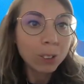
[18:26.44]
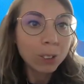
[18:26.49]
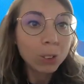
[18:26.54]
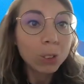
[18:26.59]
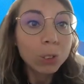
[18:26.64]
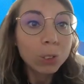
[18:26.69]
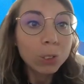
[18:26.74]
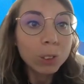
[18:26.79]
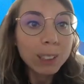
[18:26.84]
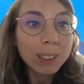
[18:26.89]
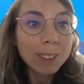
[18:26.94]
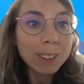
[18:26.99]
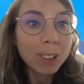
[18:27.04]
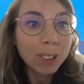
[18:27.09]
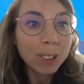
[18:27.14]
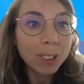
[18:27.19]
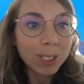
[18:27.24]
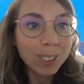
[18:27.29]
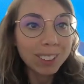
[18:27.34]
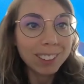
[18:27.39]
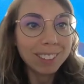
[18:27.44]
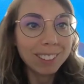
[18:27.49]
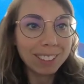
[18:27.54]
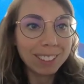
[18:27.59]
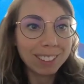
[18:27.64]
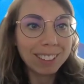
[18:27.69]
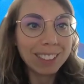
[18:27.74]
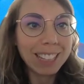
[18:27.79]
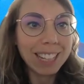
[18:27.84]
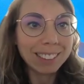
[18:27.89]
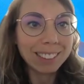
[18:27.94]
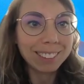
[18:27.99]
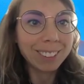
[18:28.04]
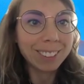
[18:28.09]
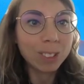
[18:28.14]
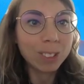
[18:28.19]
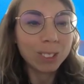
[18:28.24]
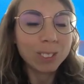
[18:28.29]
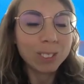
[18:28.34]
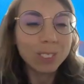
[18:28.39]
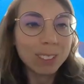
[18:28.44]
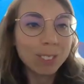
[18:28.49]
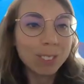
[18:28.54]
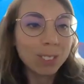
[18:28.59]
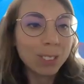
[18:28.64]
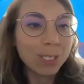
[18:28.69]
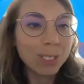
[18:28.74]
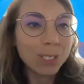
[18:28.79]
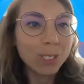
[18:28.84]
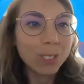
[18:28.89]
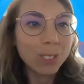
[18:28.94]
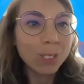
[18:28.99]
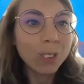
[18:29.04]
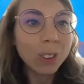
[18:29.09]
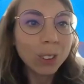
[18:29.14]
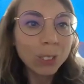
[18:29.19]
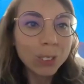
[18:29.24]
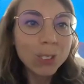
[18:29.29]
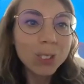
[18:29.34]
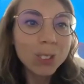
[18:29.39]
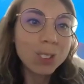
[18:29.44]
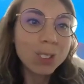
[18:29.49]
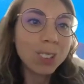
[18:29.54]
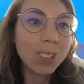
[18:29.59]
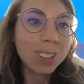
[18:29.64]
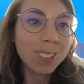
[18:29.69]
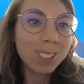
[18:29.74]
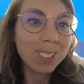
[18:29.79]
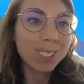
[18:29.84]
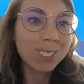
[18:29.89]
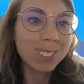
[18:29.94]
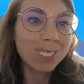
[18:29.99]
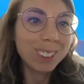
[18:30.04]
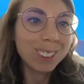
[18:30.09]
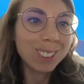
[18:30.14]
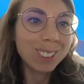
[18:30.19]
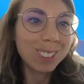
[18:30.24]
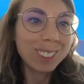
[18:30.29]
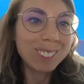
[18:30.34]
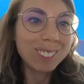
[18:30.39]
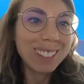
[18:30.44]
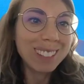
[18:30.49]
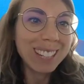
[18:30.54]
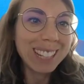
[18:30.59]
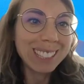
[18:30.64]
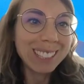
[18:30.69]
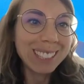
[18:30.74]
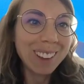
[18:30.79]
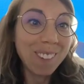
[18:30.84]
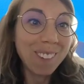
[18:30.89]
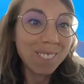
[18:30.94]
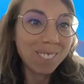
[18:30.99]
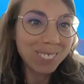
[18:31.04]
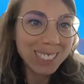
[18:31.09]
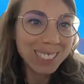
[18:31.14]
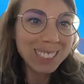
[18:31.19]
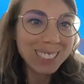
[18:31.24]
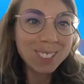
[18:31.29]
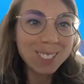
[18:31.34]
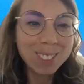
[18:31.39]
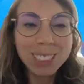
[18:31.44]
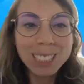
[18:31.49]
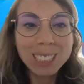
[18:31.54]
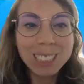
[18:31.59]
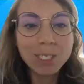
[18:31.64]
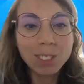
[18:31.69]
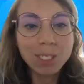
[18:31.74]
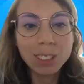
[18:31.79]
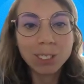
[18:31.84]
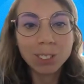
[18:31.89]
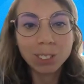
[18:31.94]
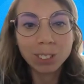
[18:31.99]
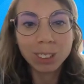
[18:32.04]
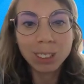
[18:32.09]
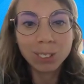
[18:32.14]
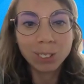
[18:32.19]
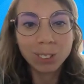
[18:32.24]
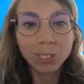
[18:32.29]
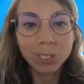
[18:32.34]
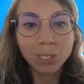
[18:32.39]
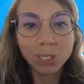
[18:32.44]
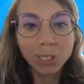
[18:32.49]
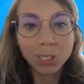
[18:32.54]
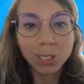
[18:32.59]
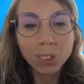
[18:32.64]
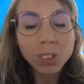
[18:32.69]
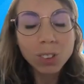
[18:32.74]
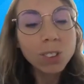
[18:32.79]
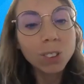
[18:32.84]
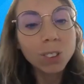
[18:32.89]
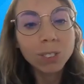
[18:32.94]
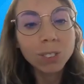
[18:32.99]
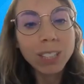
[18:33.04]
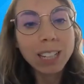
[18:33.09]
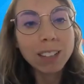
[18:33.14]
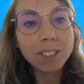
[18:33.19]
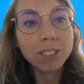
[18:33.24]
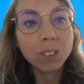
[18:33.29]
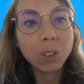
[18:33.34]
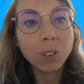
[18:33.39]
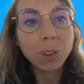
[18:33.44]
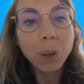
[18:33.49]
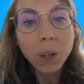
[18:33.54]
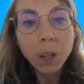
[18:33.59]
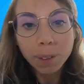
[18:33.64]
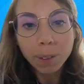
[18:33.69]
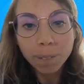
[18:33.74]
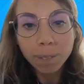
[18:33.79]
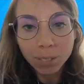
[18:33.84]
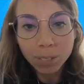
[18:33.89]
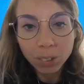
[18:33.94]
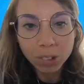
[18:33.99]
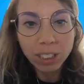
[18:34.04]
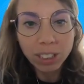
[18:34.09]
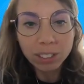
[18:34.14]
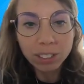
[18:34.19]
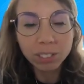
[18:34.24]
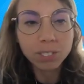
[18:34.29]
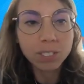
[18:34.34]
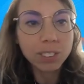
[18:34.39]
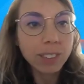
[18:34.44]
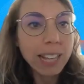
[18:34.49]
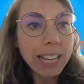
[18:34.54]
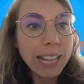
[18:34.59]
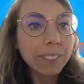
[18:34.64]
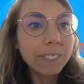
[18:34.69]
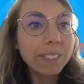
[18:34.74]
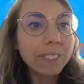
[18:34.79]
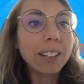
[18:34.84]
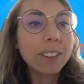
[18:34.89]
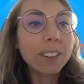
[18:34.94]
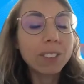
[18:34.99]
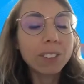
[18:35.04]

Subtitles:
resource this task. So if you want to join the work stream, please really feel free to do so. So we have a Modulo Slack where